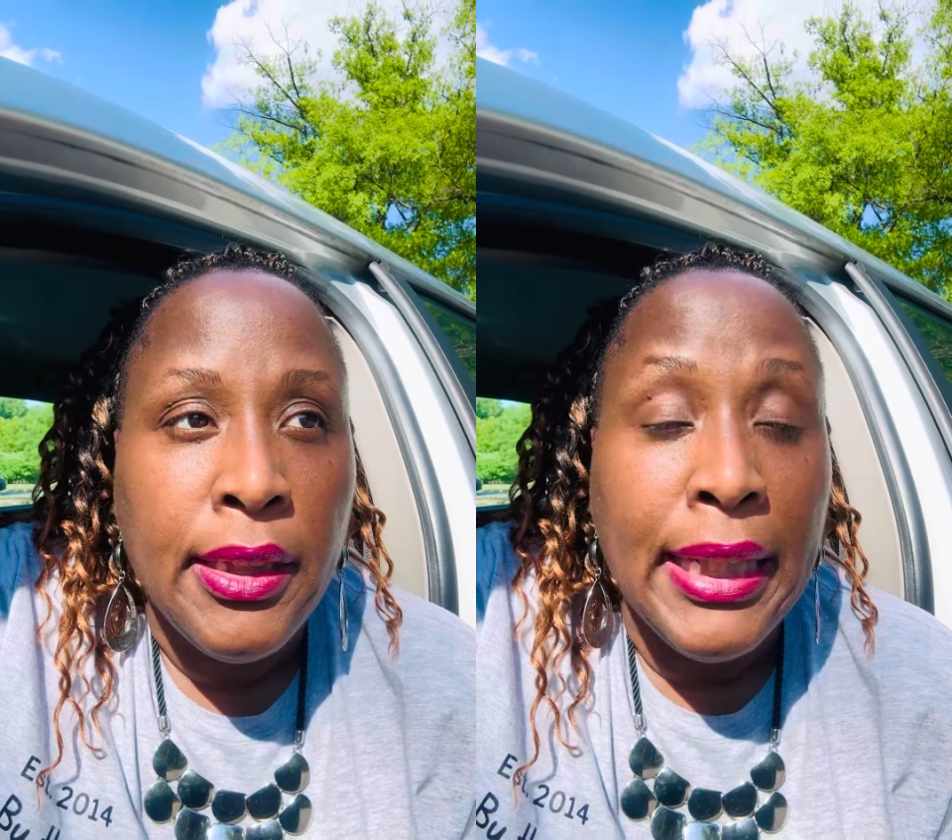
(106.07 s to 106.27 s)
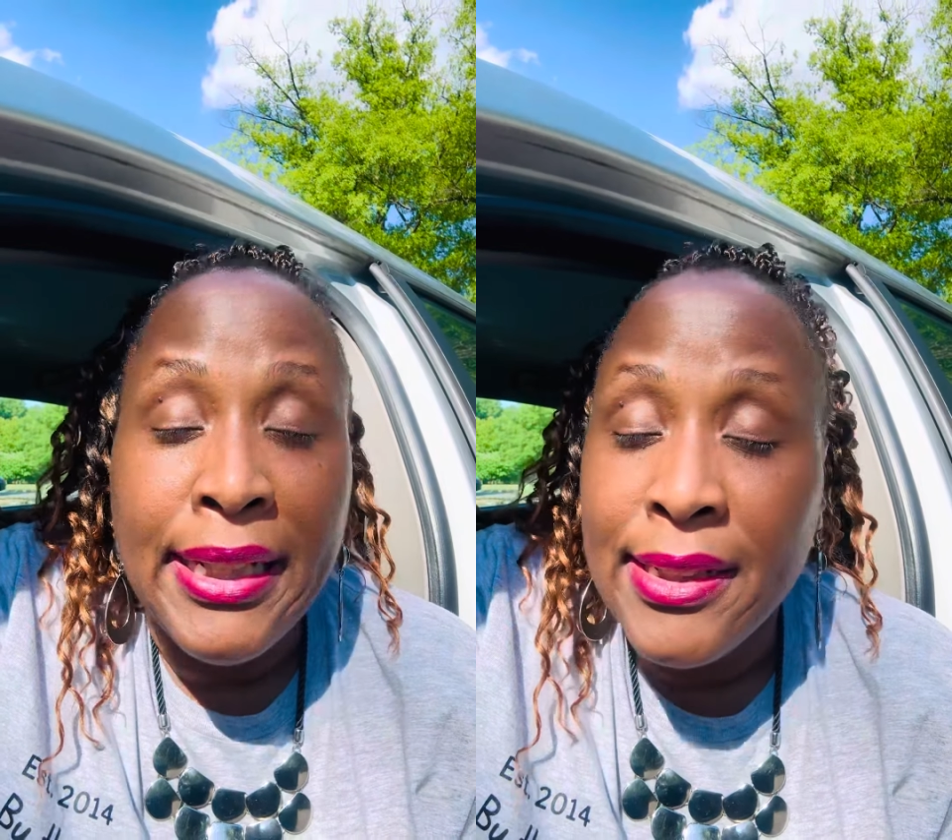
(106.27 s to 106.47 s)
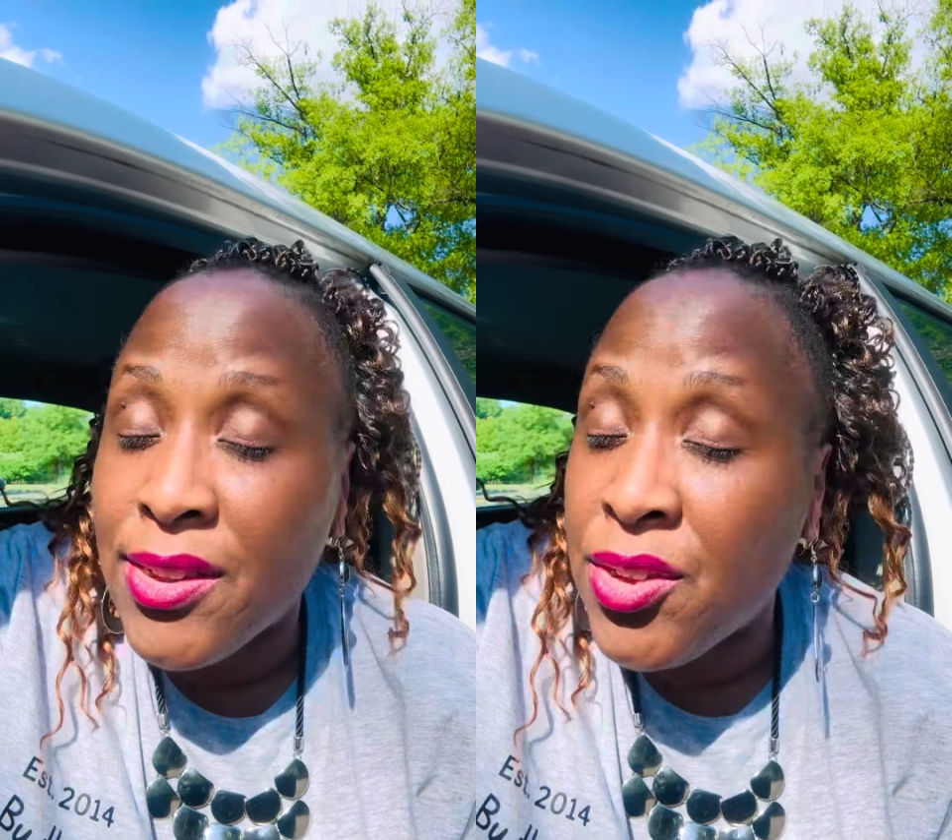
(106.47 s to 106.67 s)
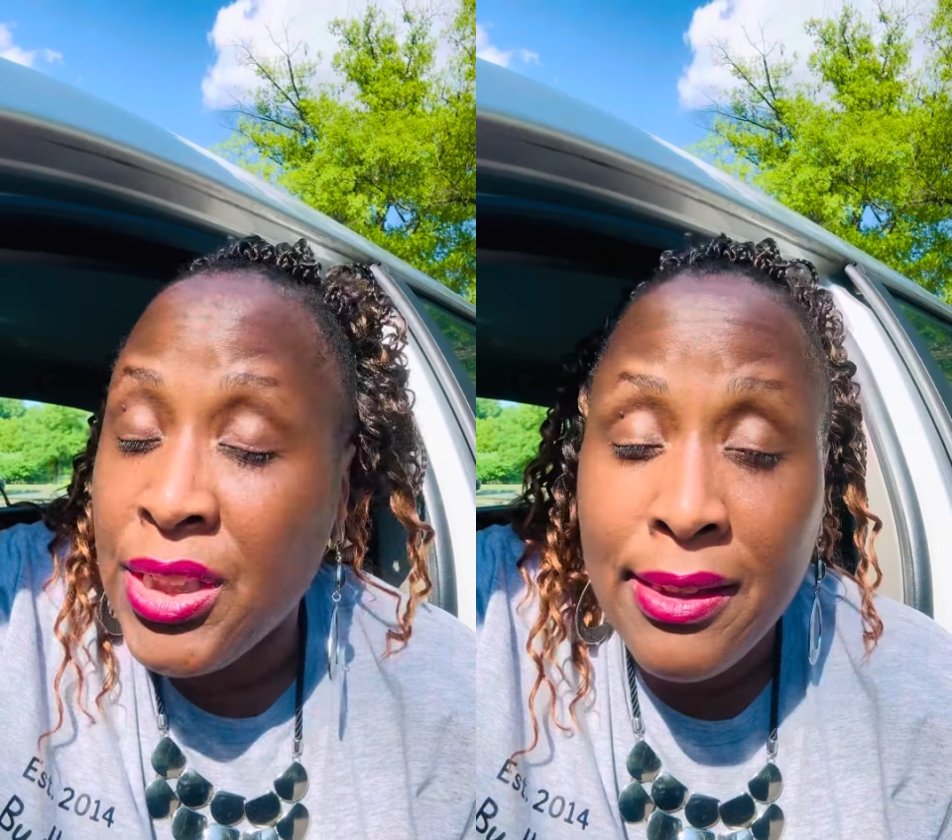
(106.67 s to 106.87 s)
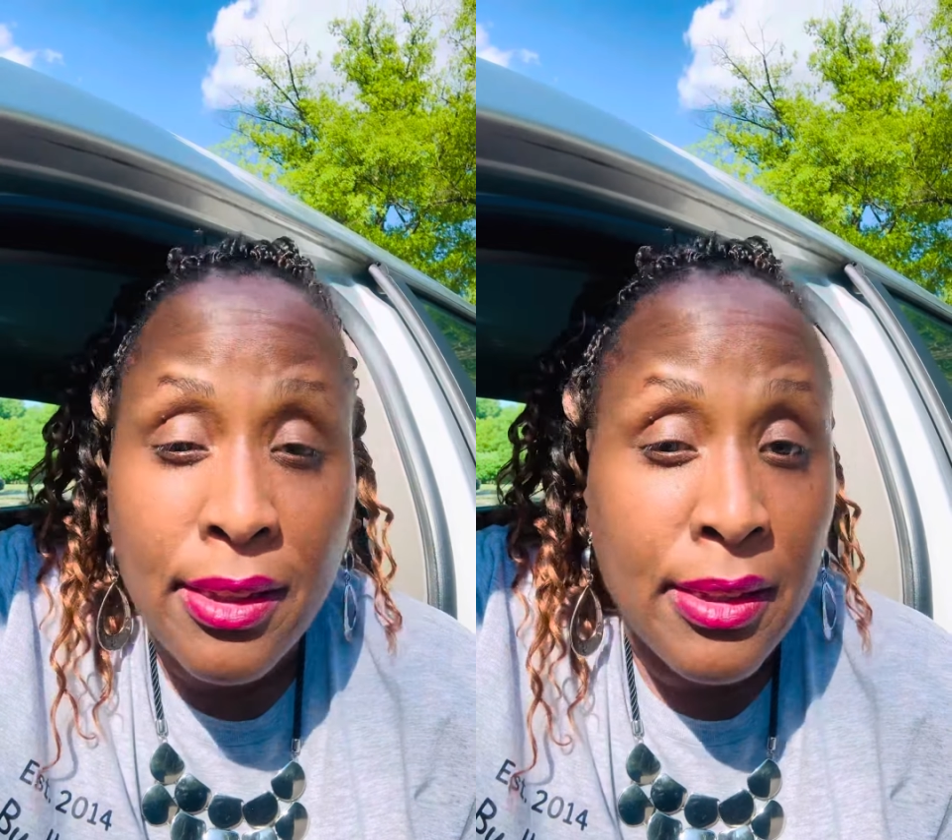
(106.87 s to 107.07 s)
It is in
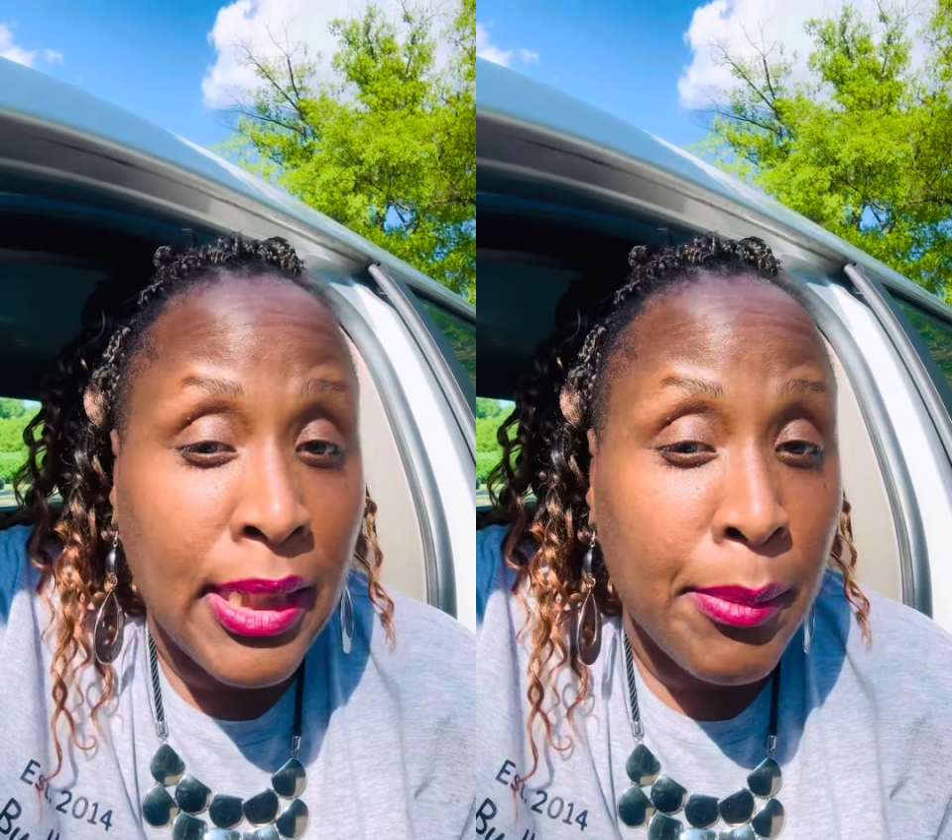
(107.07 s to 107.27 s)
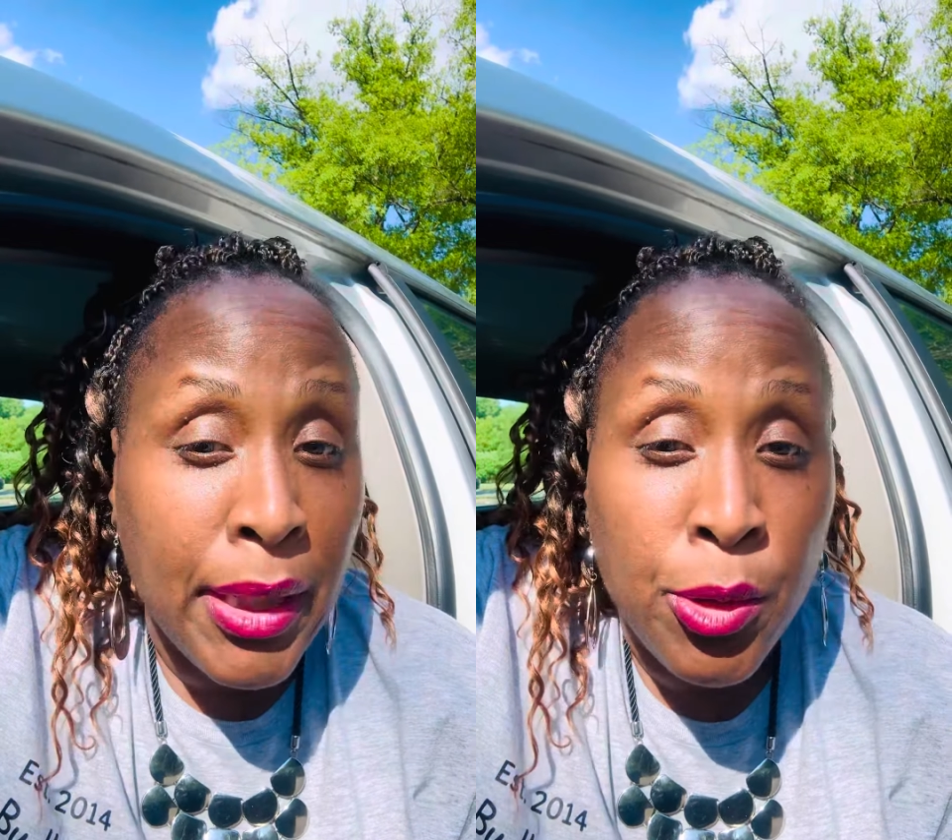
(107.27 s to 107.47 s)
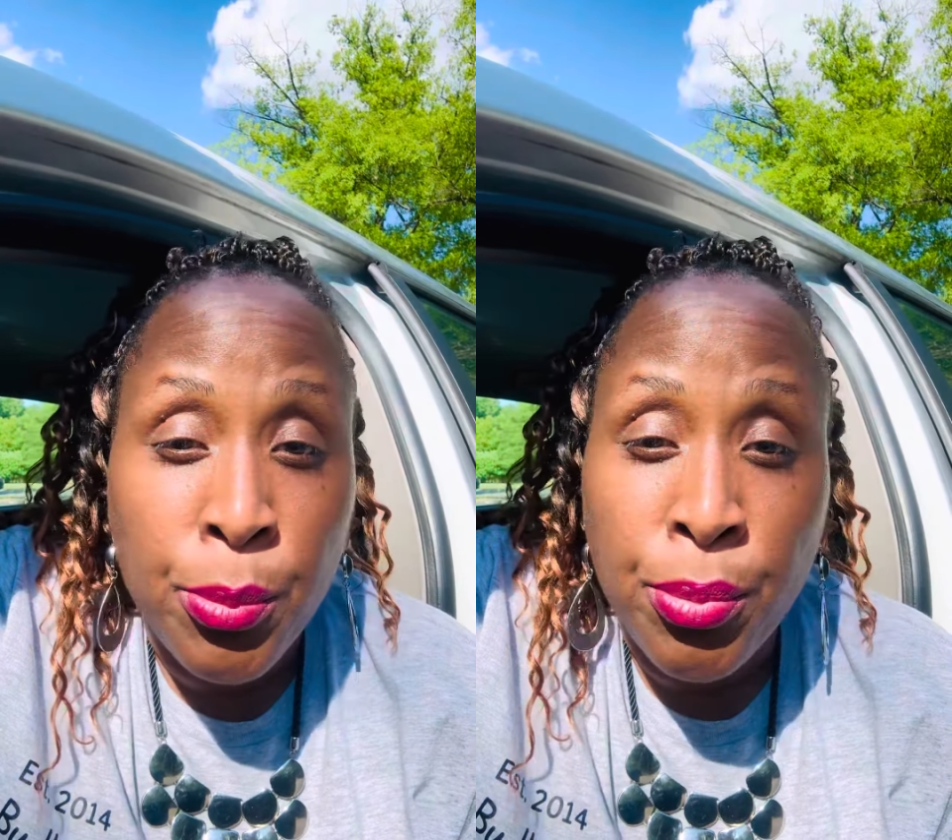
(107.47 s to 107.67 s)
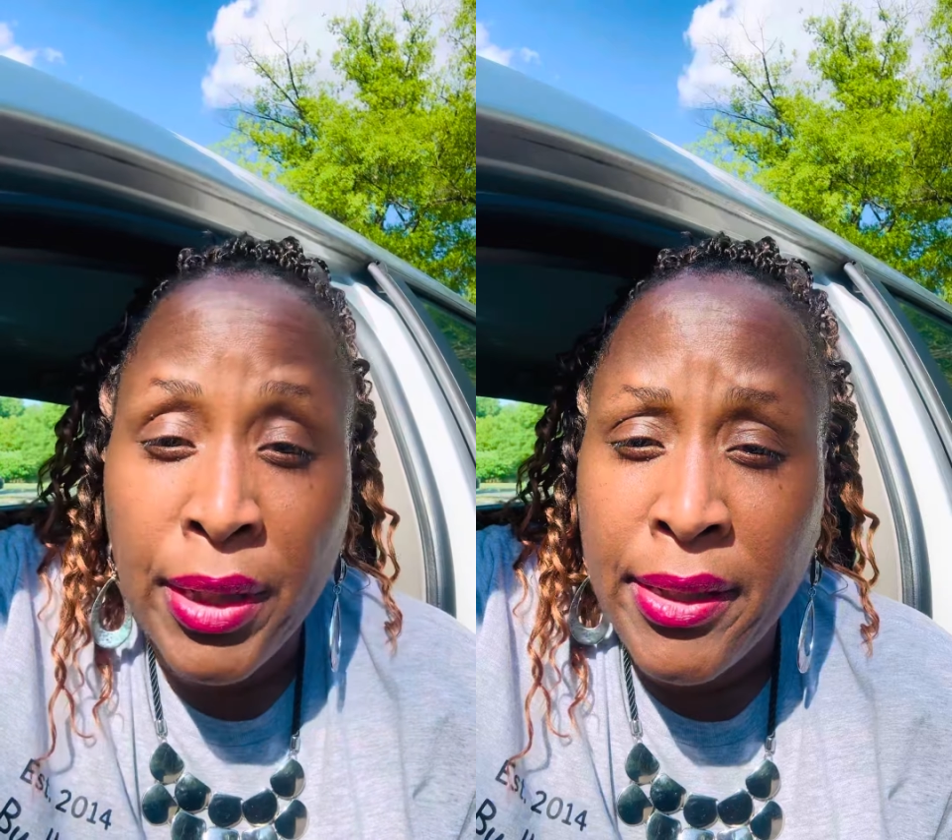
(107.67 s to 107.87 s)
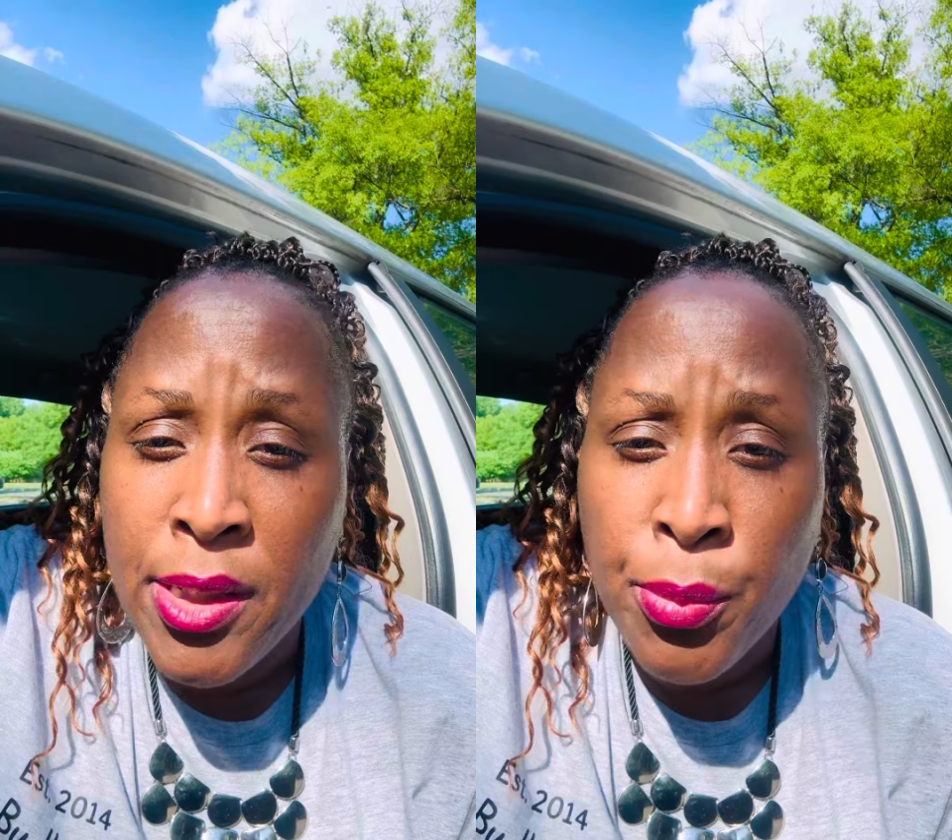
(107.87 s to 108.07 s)
Jesus' name I do
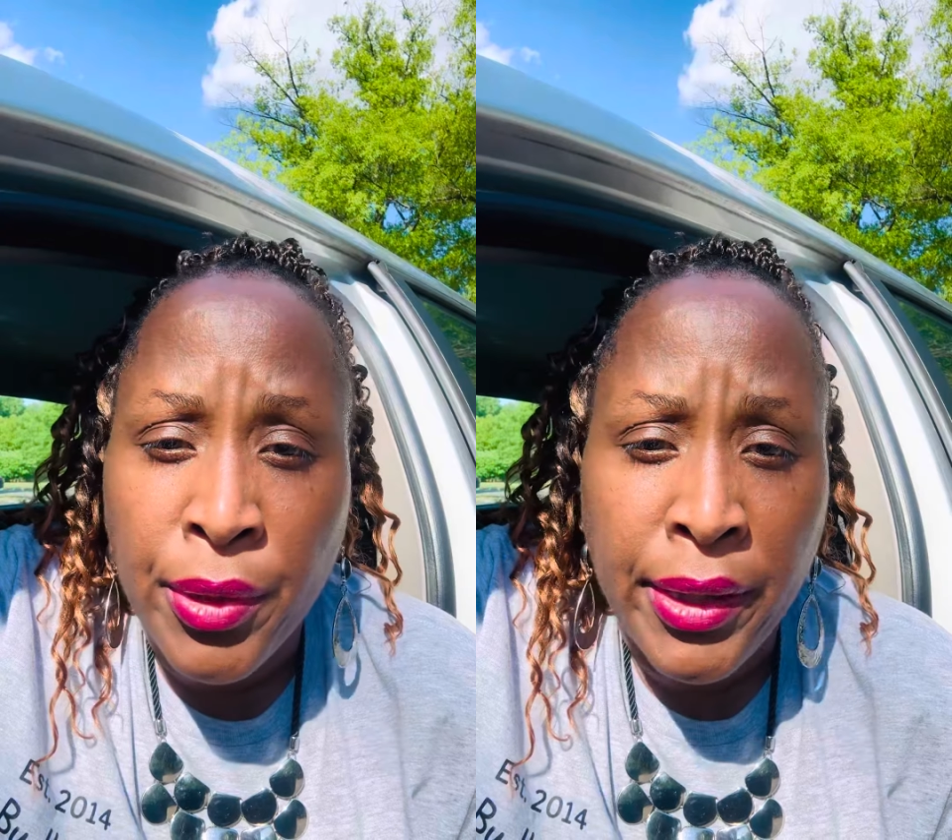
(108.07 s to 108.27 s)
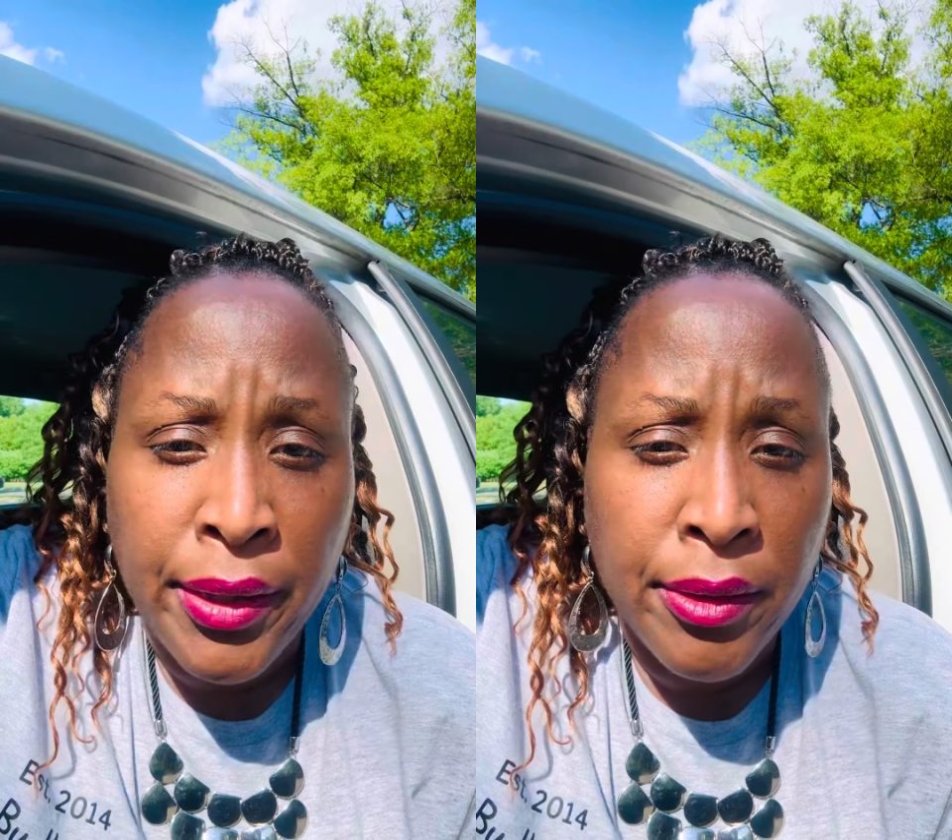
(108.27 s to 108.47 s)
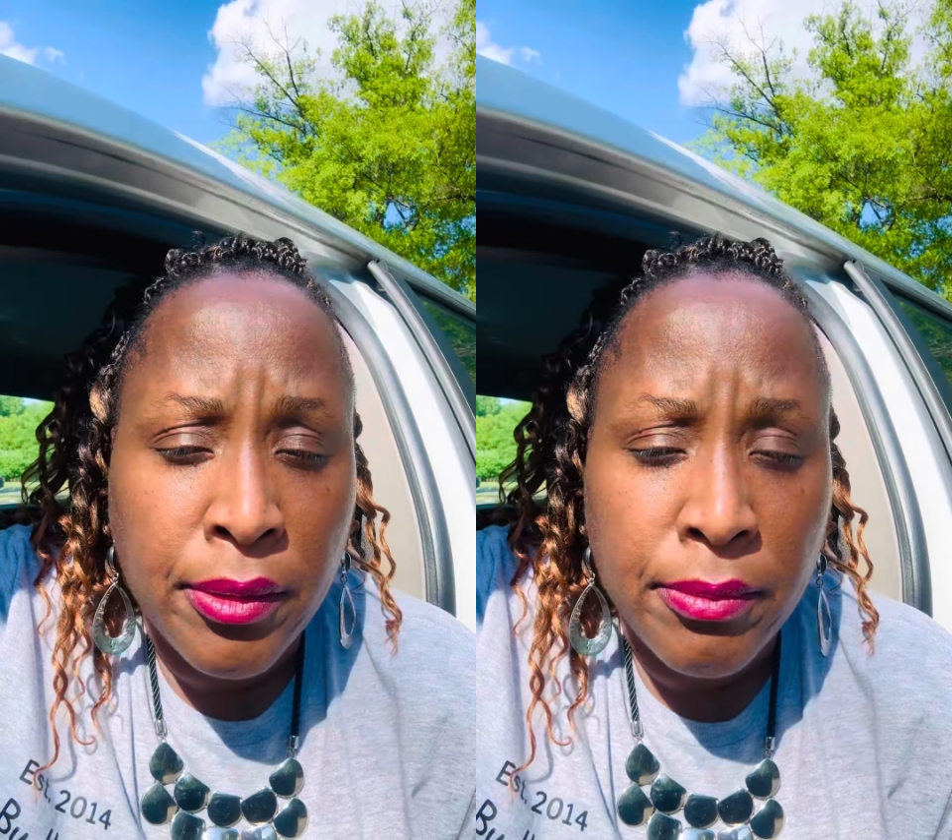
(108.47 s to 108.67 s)
pray this prayer.